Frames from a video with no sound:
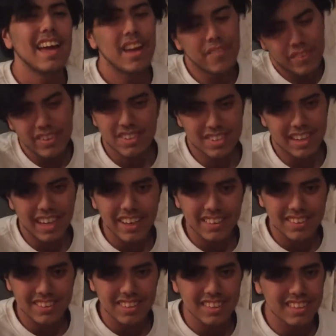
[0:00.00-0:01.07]
if it's an
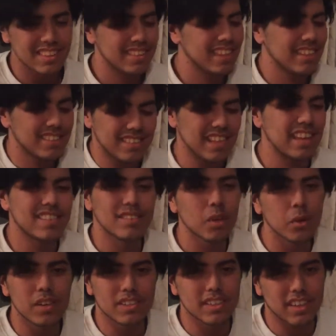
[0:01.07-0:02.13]
AC, that's as
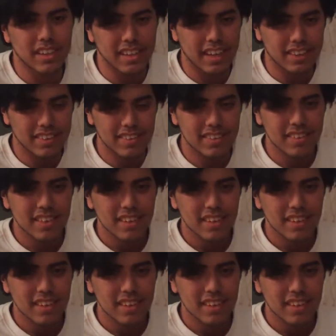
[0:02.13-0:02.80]
low as it can get.